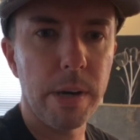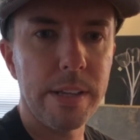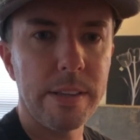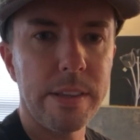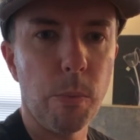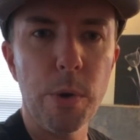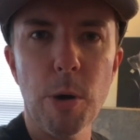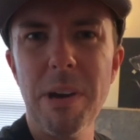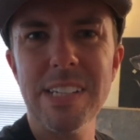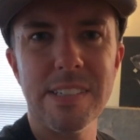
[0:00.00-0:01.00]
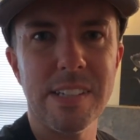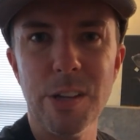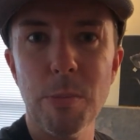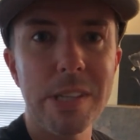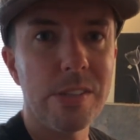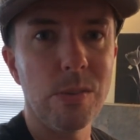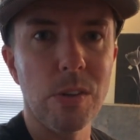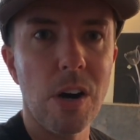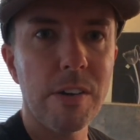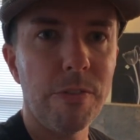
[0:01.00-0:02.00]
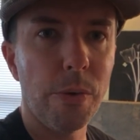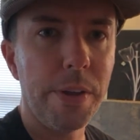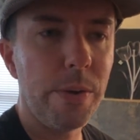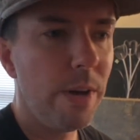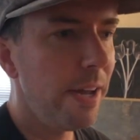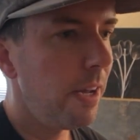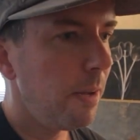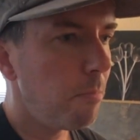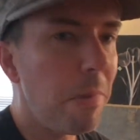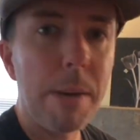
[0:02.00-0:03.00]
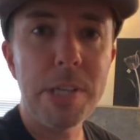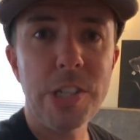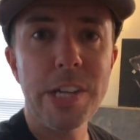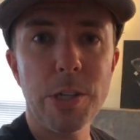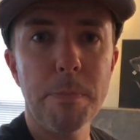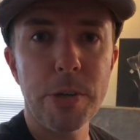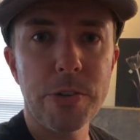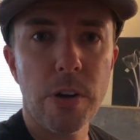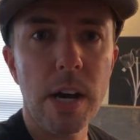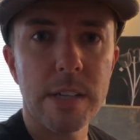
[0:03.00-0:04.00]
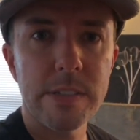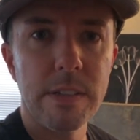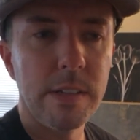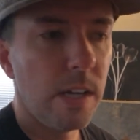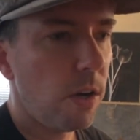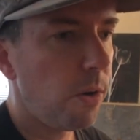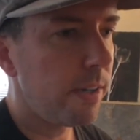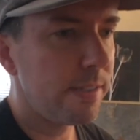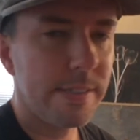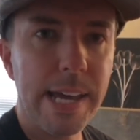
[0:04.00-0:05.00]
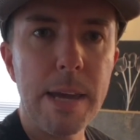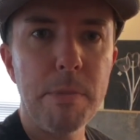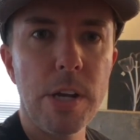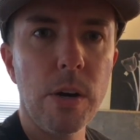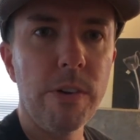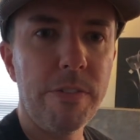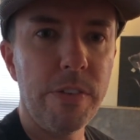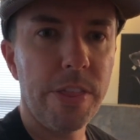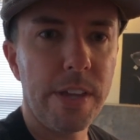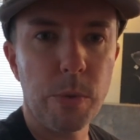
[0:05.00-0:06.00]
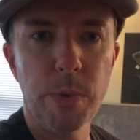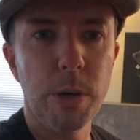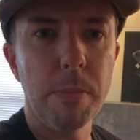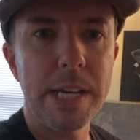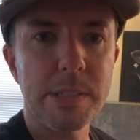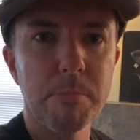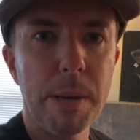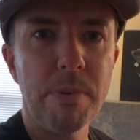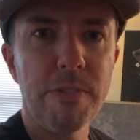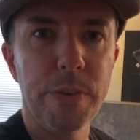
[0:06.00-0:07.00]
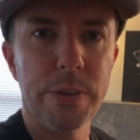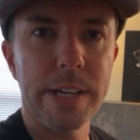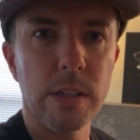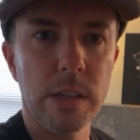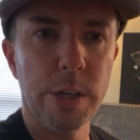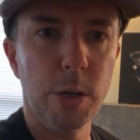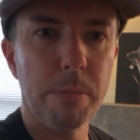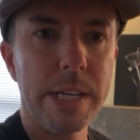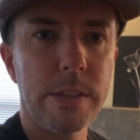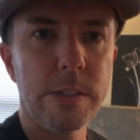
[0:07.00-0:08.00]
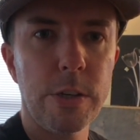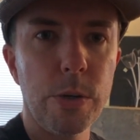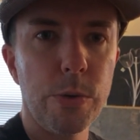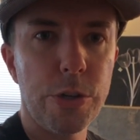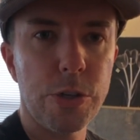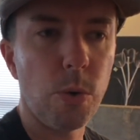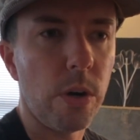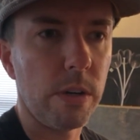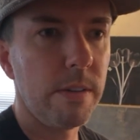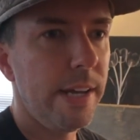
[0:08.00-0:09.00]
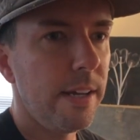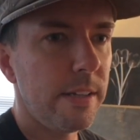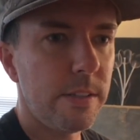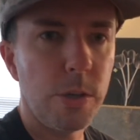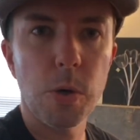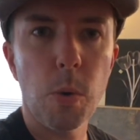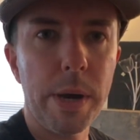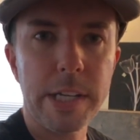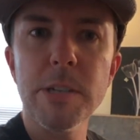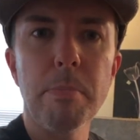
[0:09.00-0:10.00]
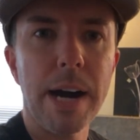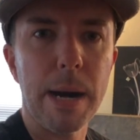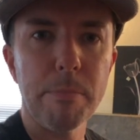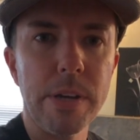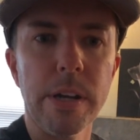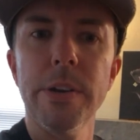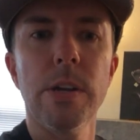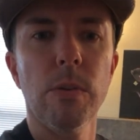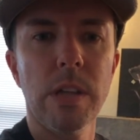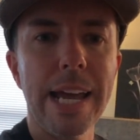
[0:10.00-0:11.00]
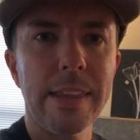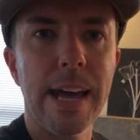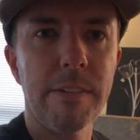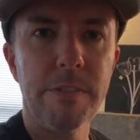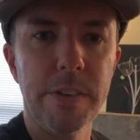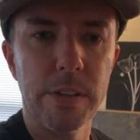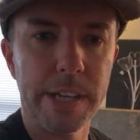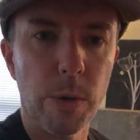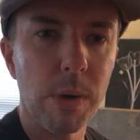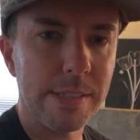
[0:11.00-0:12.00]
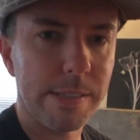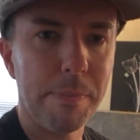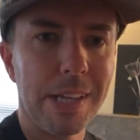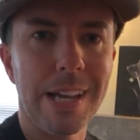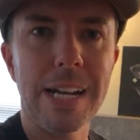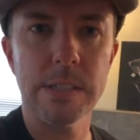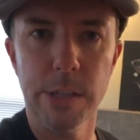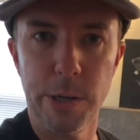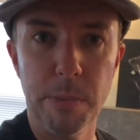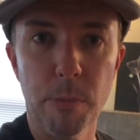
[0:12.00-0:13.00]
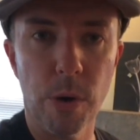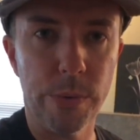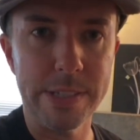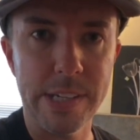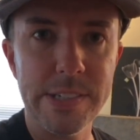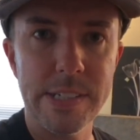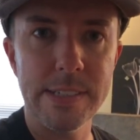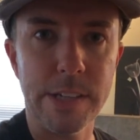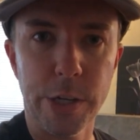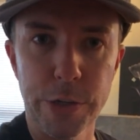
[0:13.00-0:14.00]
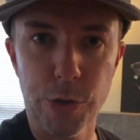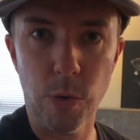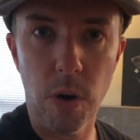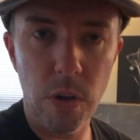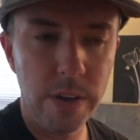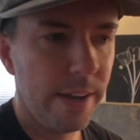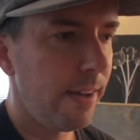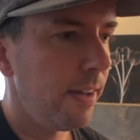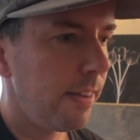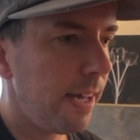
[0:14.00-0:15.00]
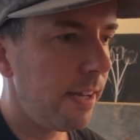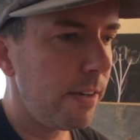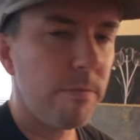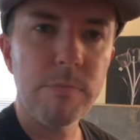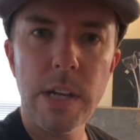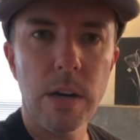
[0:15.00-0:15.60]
but the wheelbase is a little bit too long for you, maybe change up your trucks. Or same, if you think the wheelbase might be feeling a little bit too short, too quick to pop, you don't like that feeling. You want something that has a little bit more resistance and control. Then,